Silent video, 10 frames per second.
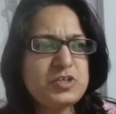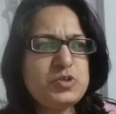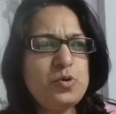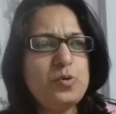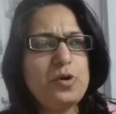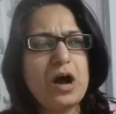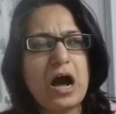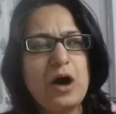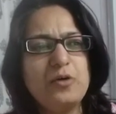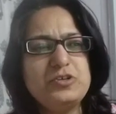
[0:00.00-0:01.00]
So
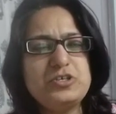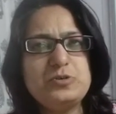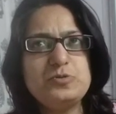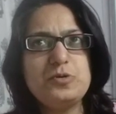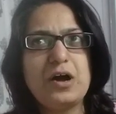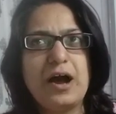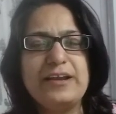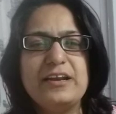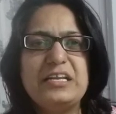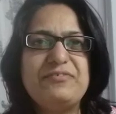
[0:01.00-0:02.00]
how do you
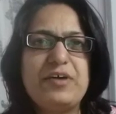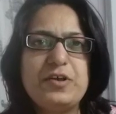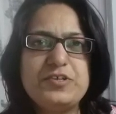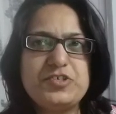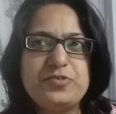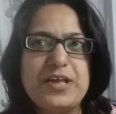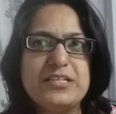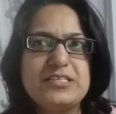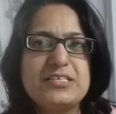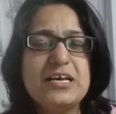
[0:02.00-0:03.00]
identify your
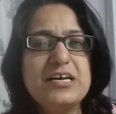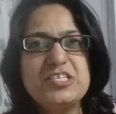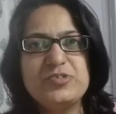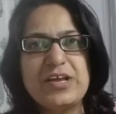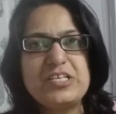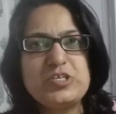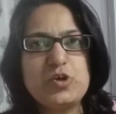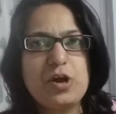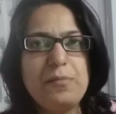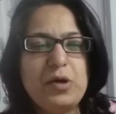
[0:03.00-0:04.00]
strengths? Strengths
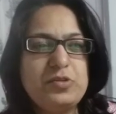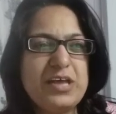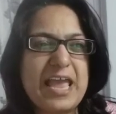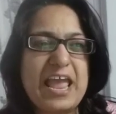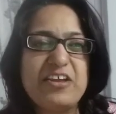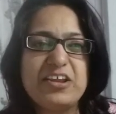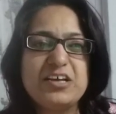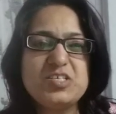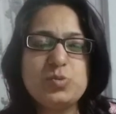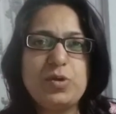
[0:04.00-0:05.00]
talk about the
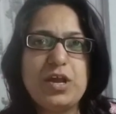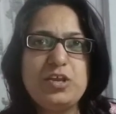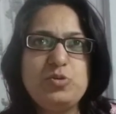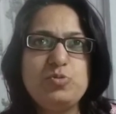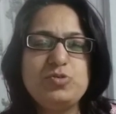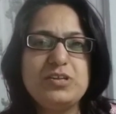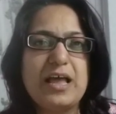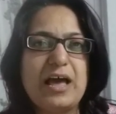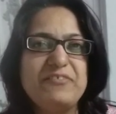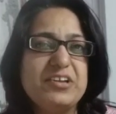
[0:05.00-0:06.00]
areas where you
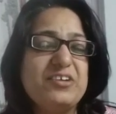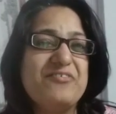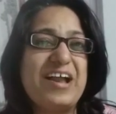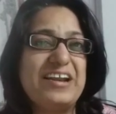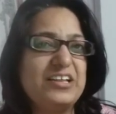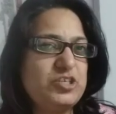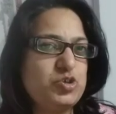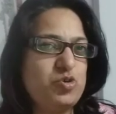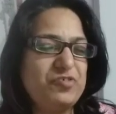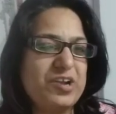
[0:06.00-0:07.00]
have an
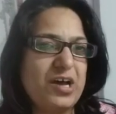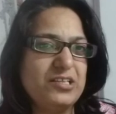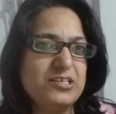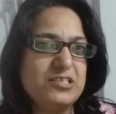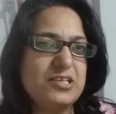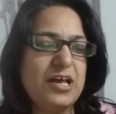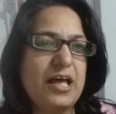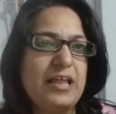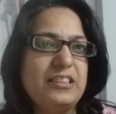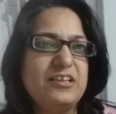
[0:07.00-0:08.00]
advantage over others,
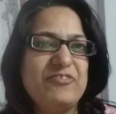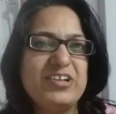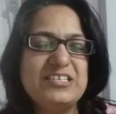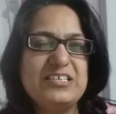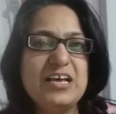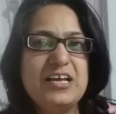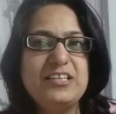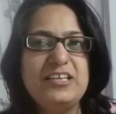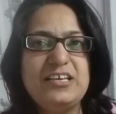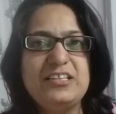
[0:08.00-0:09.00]
and
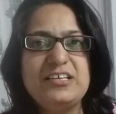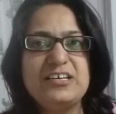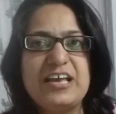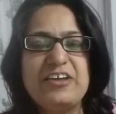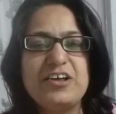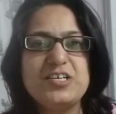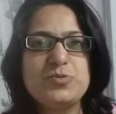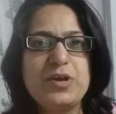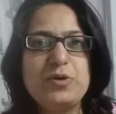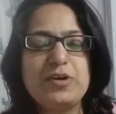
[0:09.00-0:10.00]
the
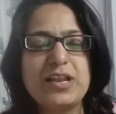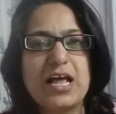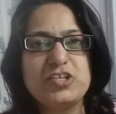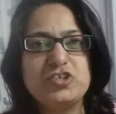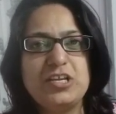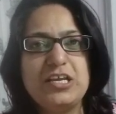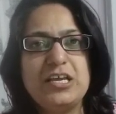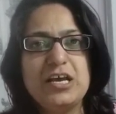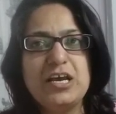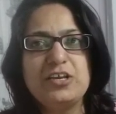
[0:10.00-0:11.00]
areas where you can
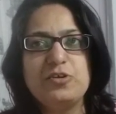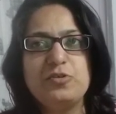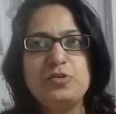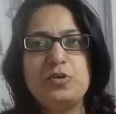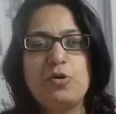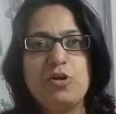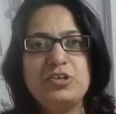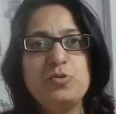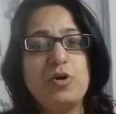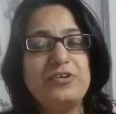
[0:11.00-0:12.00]
actually you
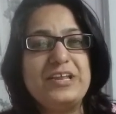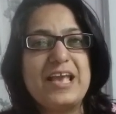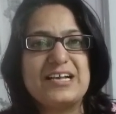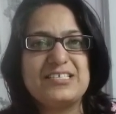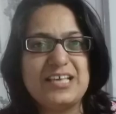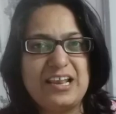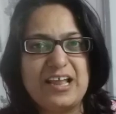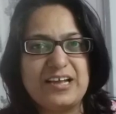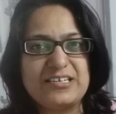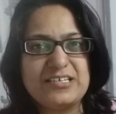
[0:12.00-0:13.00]
already
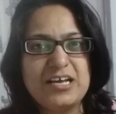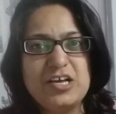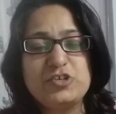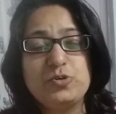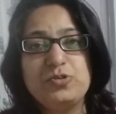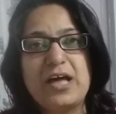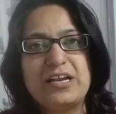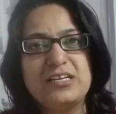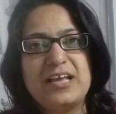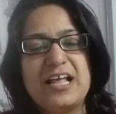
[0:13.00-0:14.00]
excel at. So
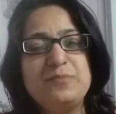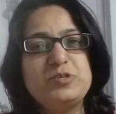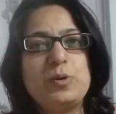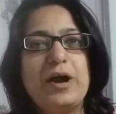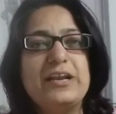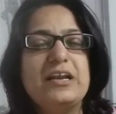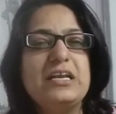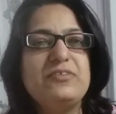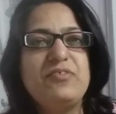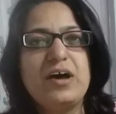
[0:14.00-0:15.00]
that helps you
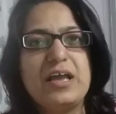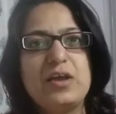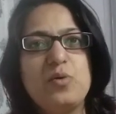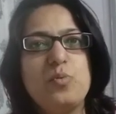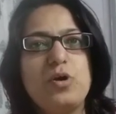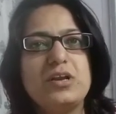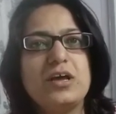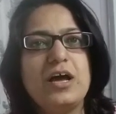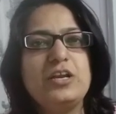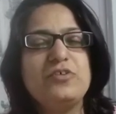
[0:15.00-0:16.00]
identify
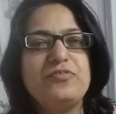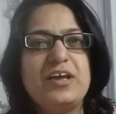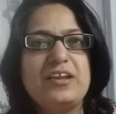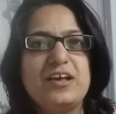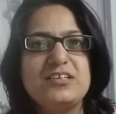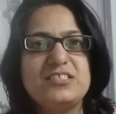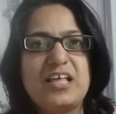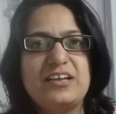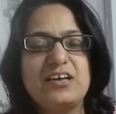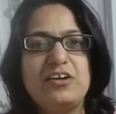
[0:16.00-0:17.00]
what kind of areas
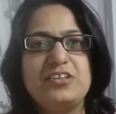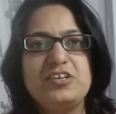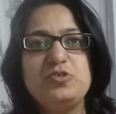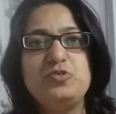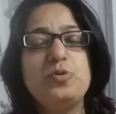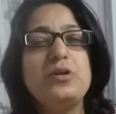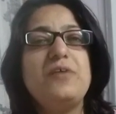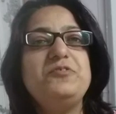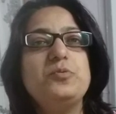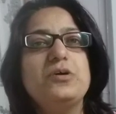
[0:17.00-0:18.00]
that you don't
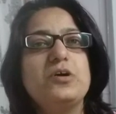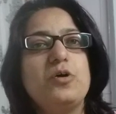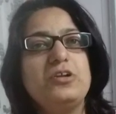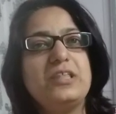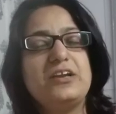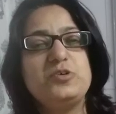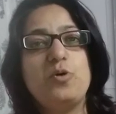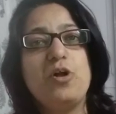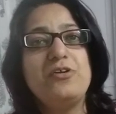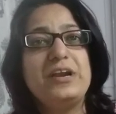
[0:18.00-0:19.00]
have to work on, that
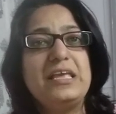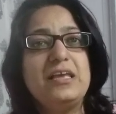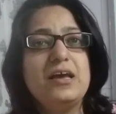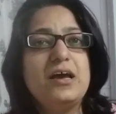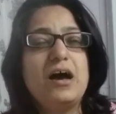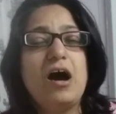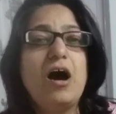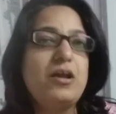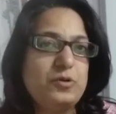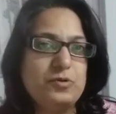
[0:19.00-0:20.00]
you already
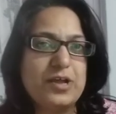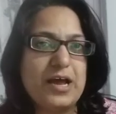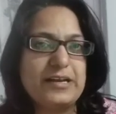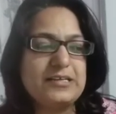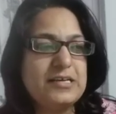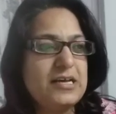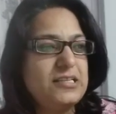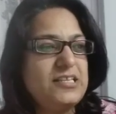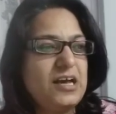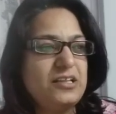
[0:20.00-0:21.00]
are good at.
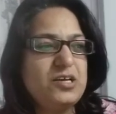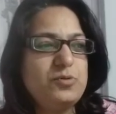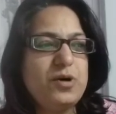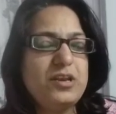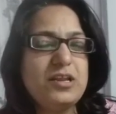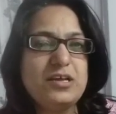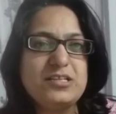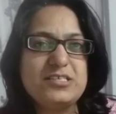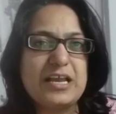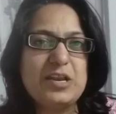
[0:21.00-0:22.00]

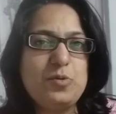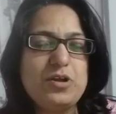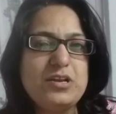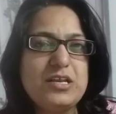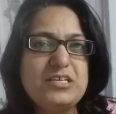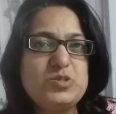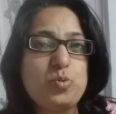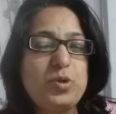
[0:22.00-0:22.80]
The second one is